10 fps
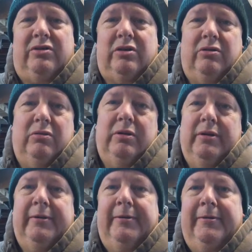So
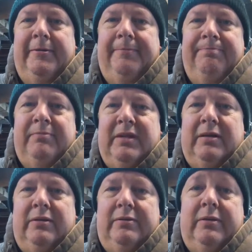
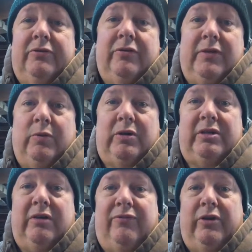I'm not sure if that
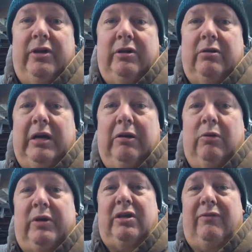works out for you or how
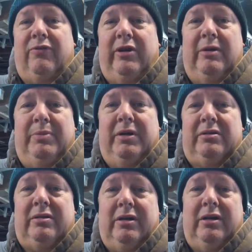it works for you,
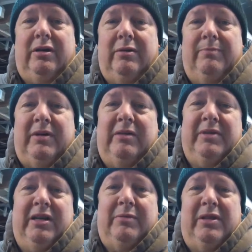but
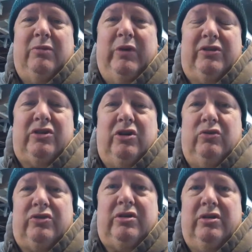I'm on the West
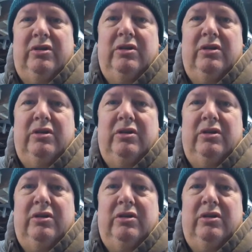Coast.